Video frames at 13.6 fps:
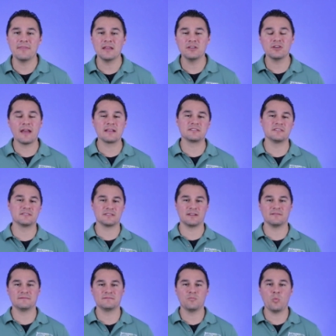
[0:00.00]
And then you're asking
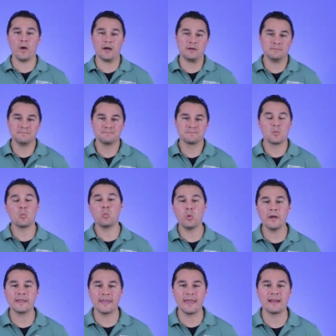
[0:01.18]
yourself, well,
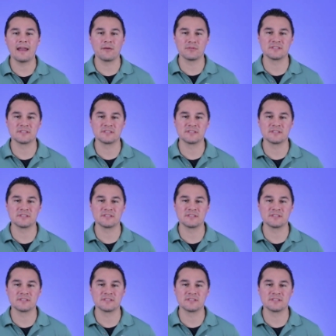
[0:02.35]
what can I